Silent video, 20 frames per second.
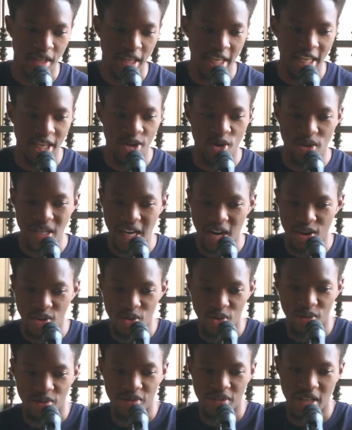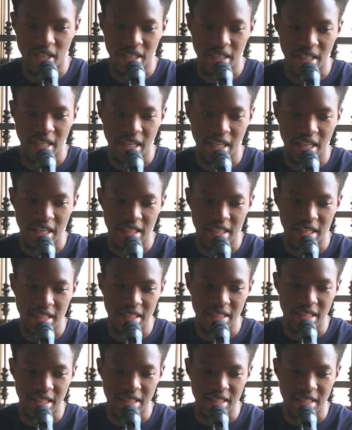He got out of that
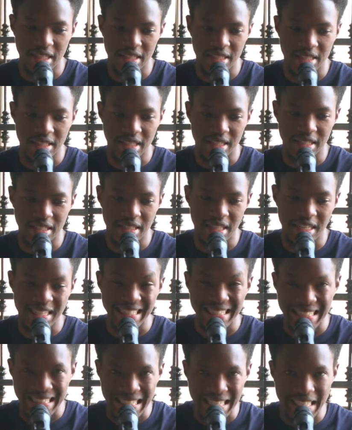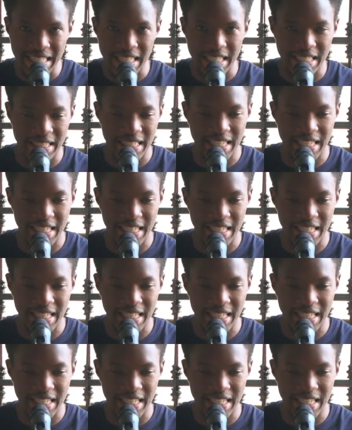that that that that, that thinking,